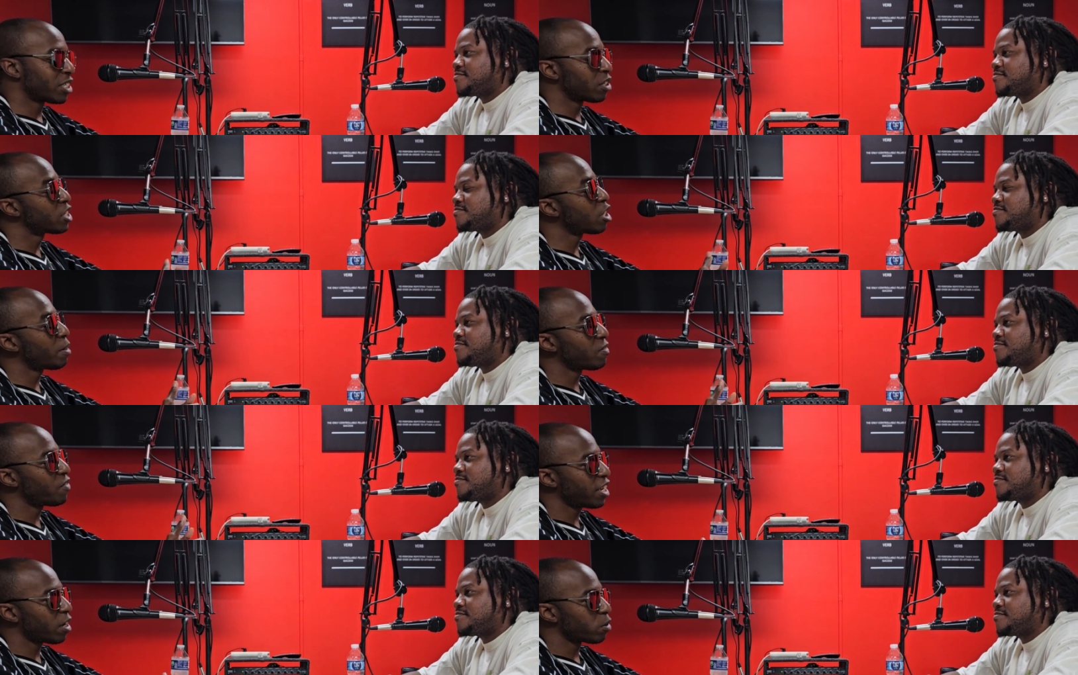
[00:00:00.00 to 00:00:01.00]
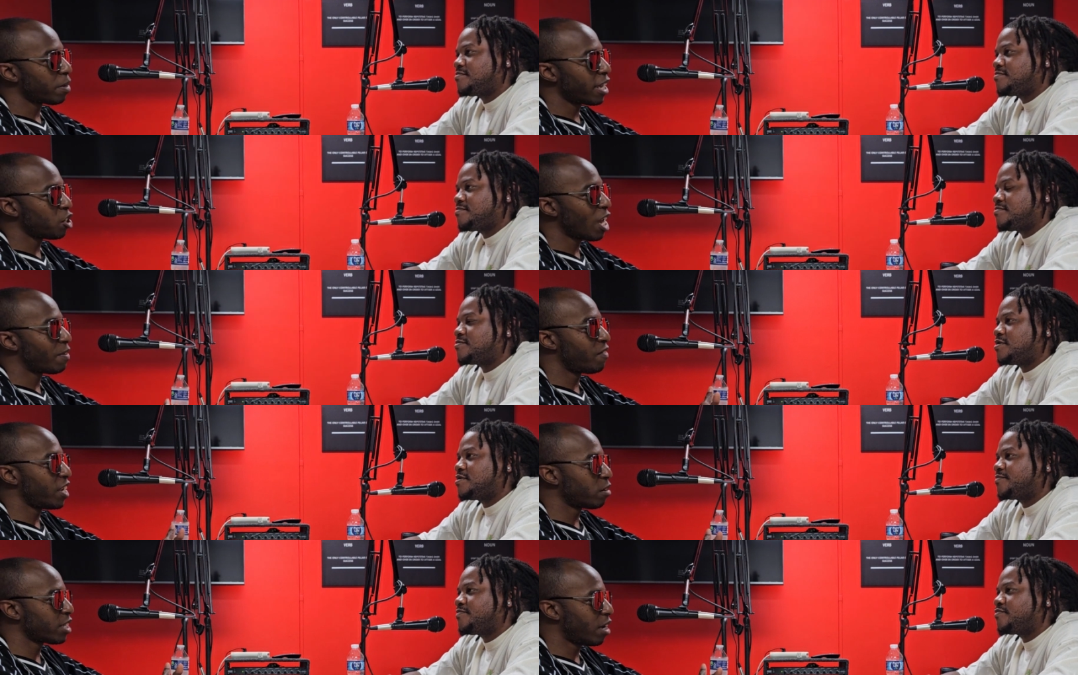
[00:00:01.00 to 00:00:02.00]
Speaker 1: So let's talk about some videos, man. Do you have okay. any
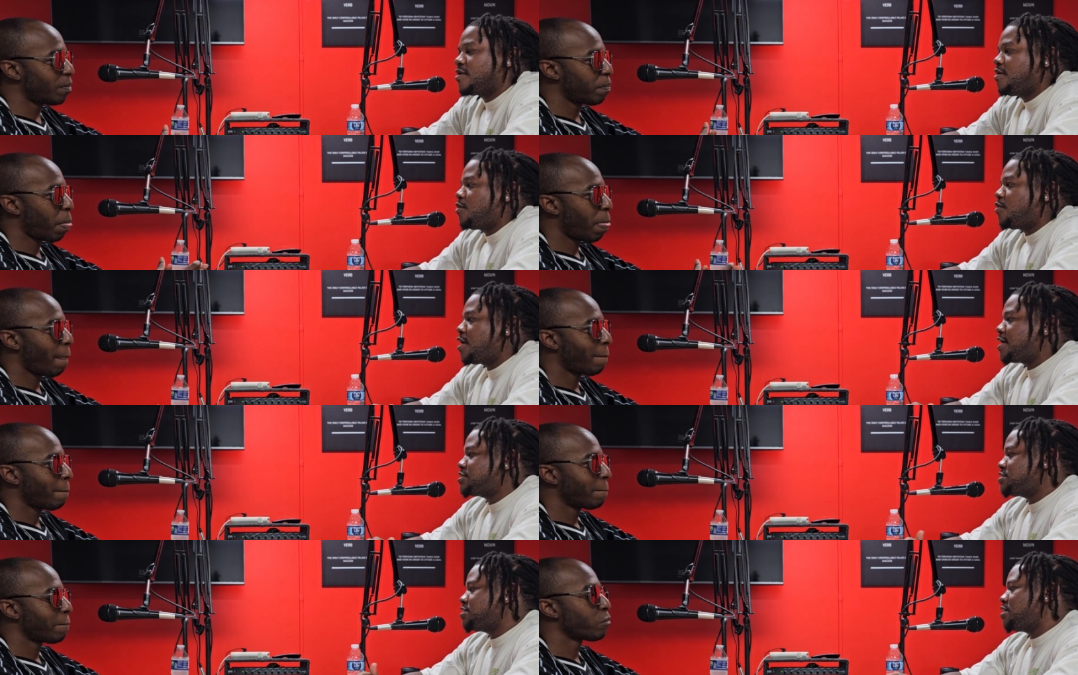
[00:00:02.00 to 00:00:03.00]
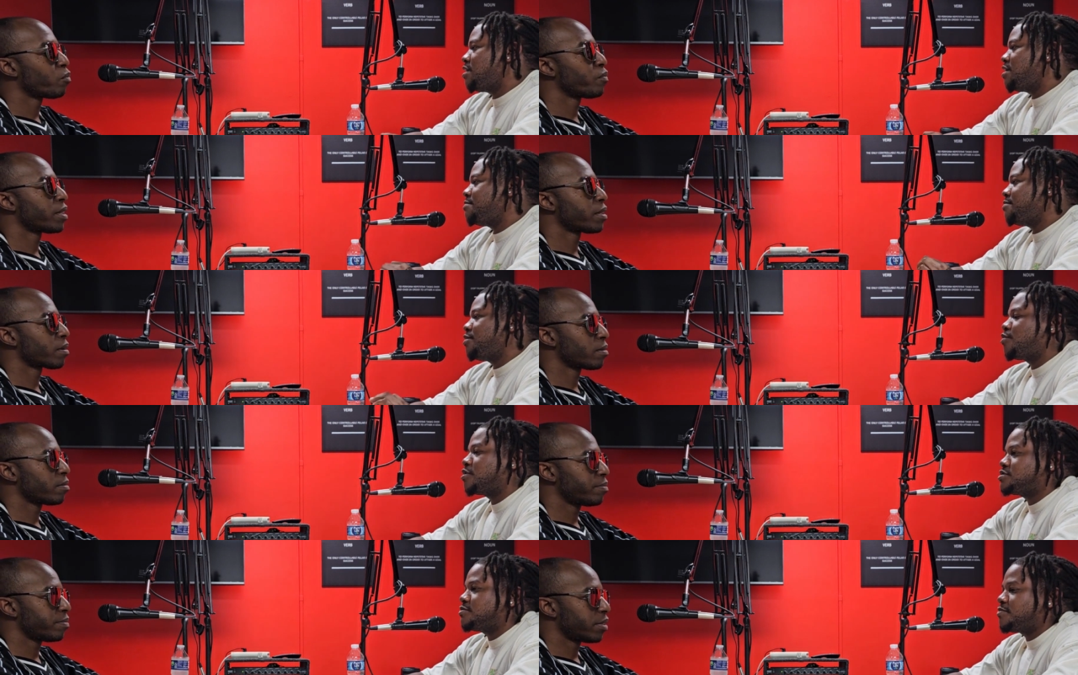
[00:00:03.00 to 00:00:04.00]
videos out? Well, actually, um, in the
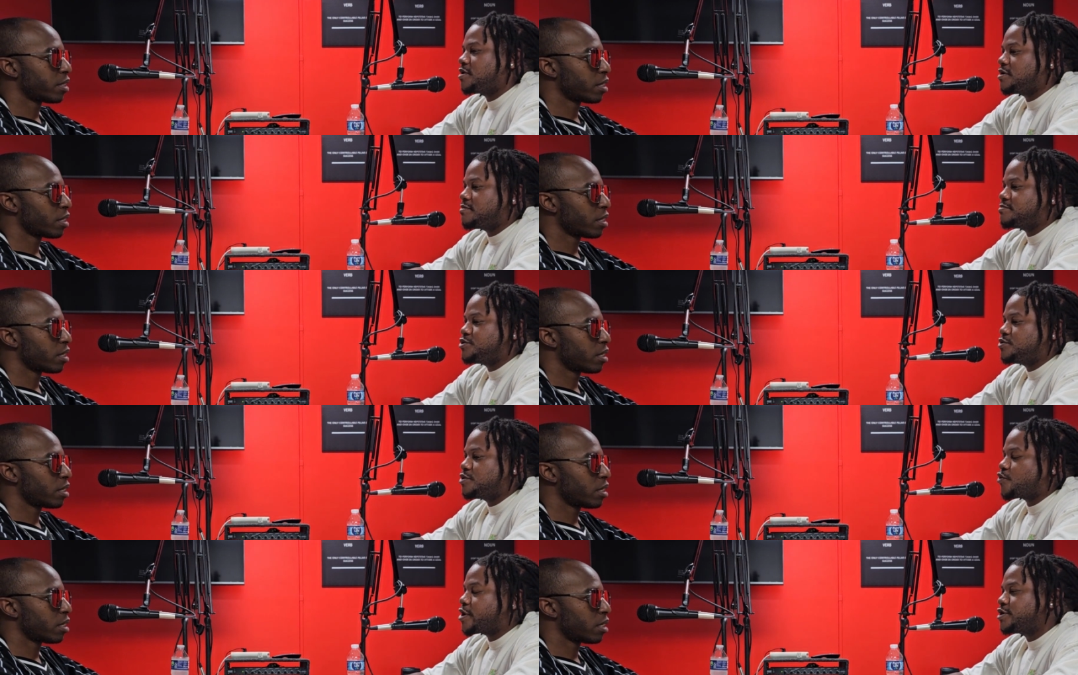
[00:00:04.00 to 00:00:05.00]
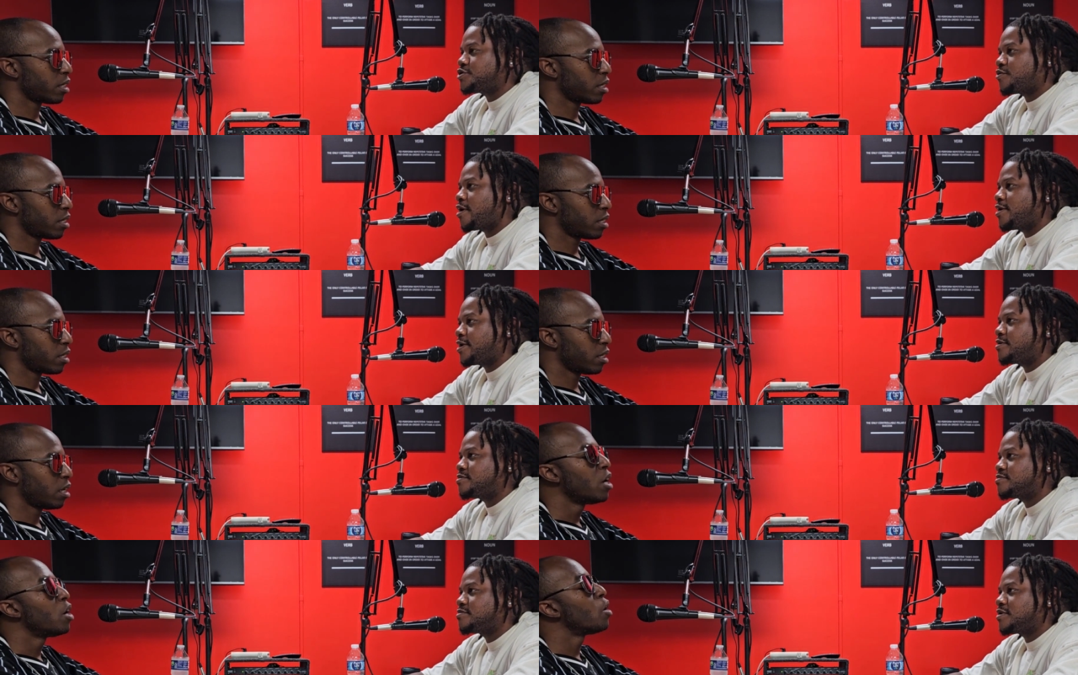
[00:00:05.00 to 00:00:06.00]
works of um, doing Ranger right now.
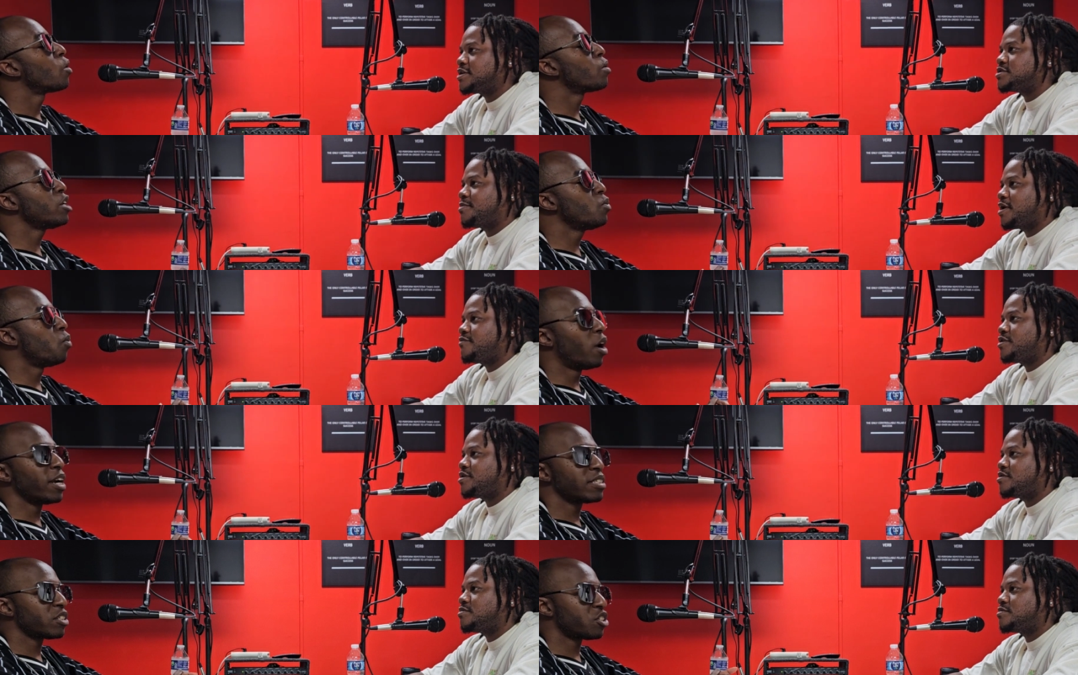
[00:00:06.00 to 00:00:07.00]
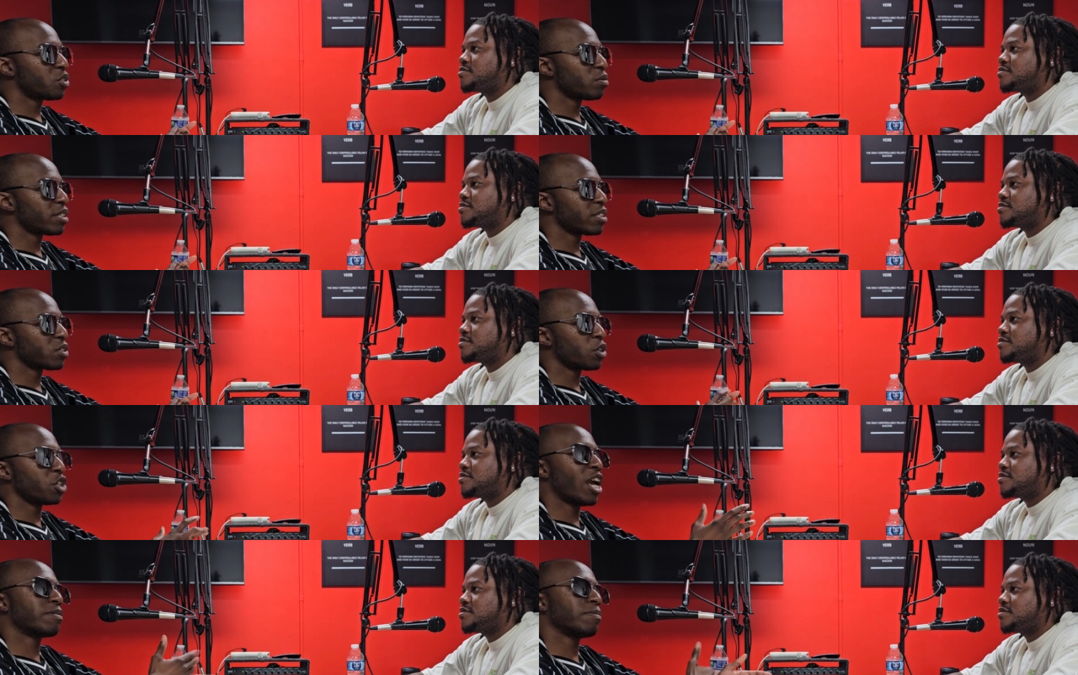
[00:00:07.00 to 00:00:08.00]
Speaker 2: Who do you want video. to shoot this? Or do
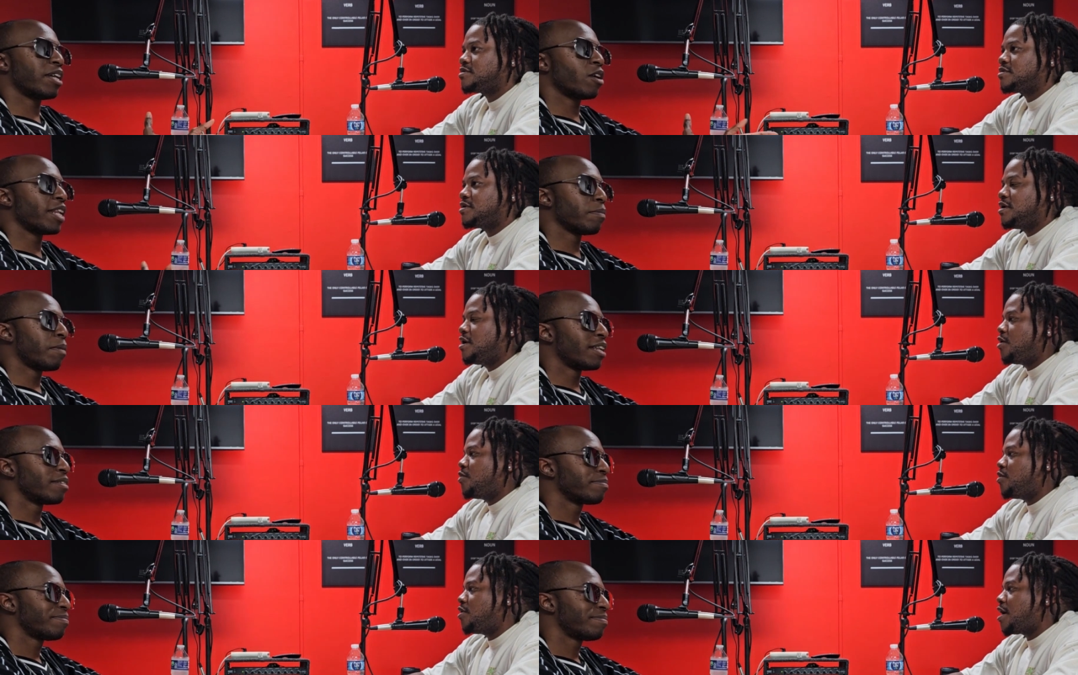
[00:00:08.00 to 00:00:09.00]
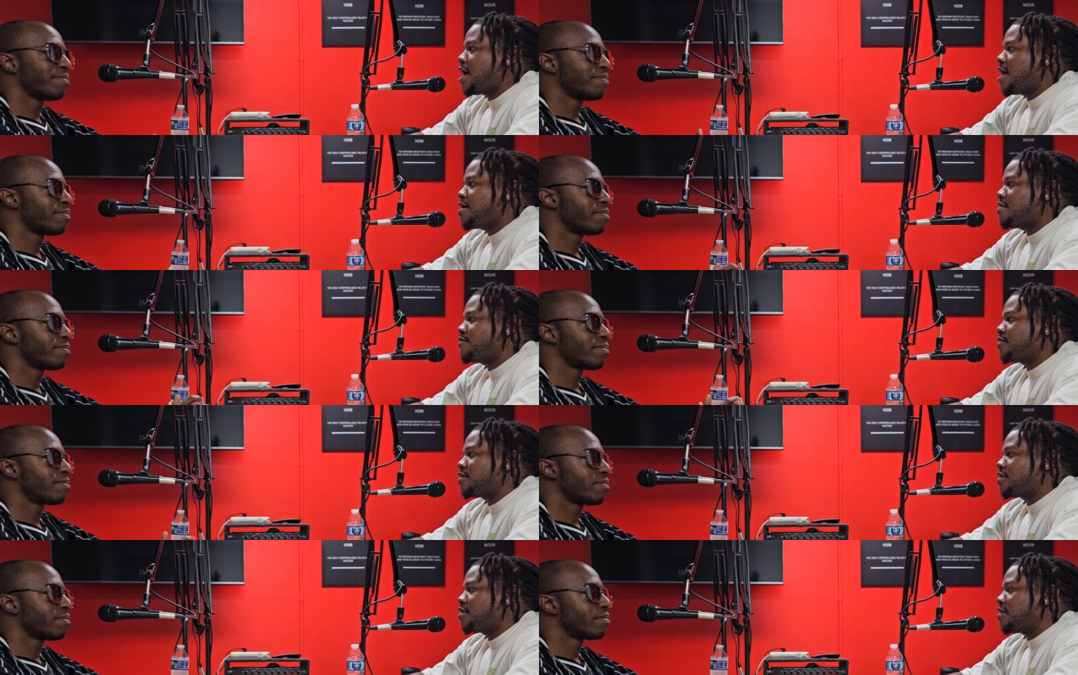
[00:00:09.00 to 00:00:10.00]
you have somebody already in mind?
Speaker 1: Well, I have
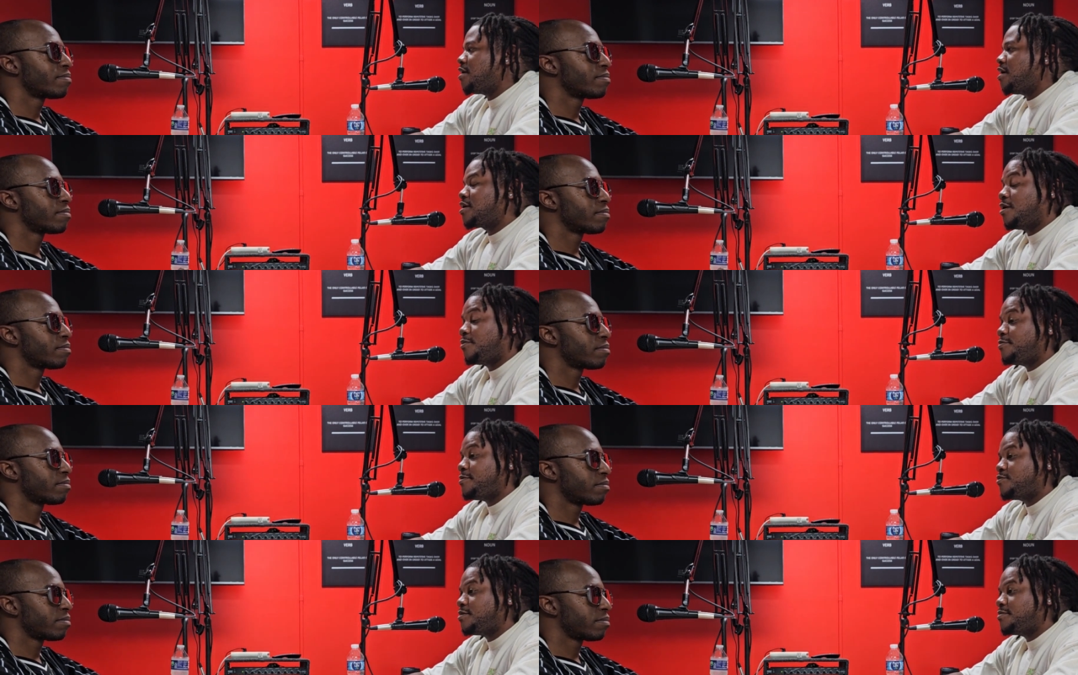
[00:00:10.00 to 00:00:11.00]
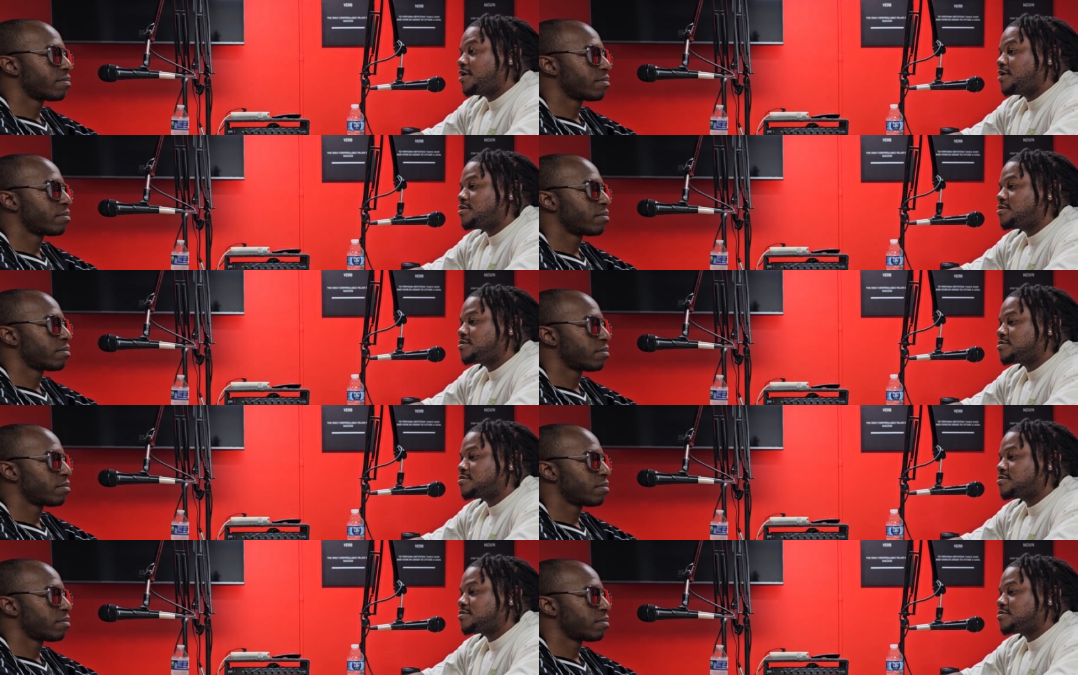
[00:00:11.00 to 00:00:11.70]
a couple people in mind.